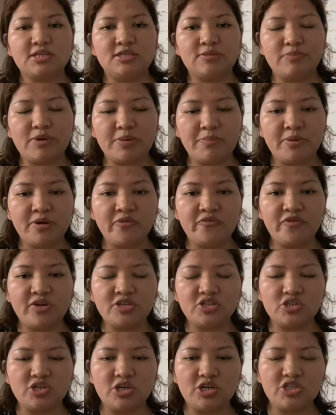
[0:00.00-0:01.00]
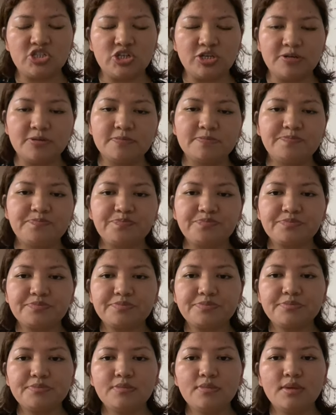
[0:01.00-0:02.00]
Department of Education.
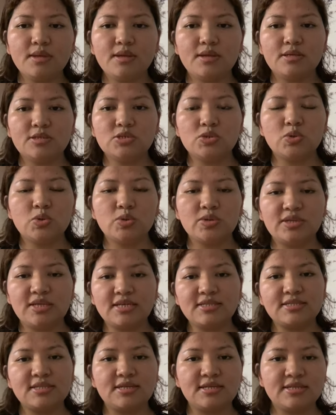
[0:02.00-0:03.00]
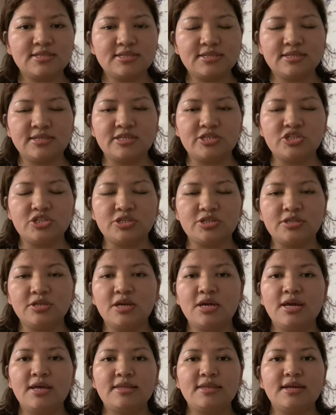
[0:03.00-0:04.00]
So that's the destination
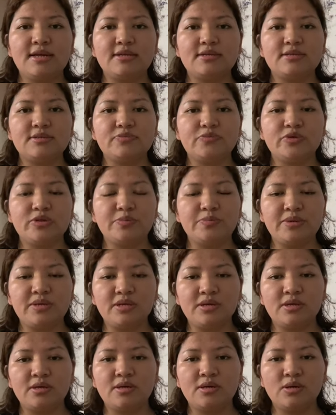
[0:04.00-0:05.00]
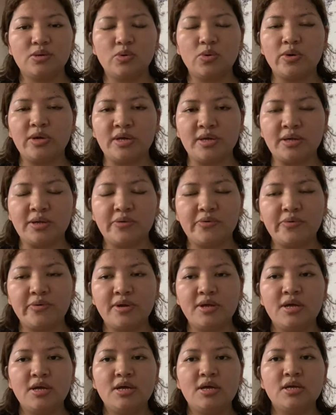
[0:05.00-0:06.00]
that will be going.
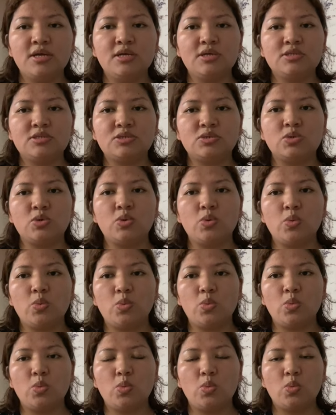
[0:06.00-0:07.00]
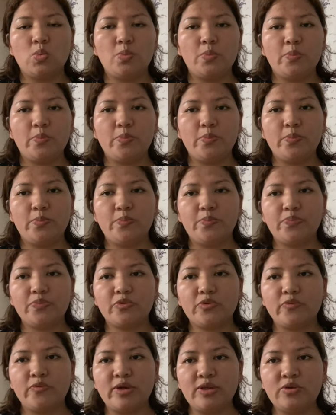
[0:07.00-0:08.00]
So
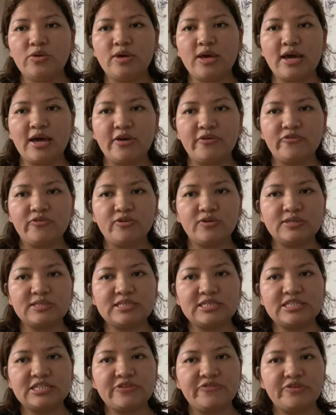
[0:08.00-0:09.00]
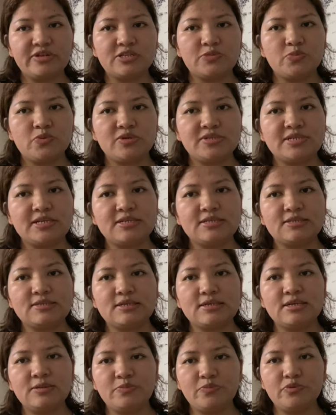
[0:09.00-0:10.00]
when you have your CGFNS process
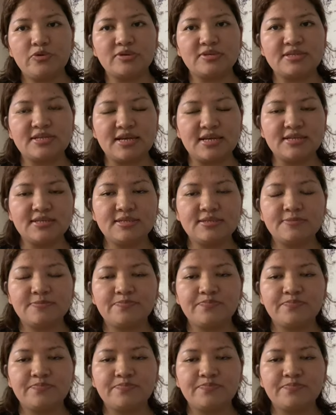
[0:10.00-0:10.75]
in process,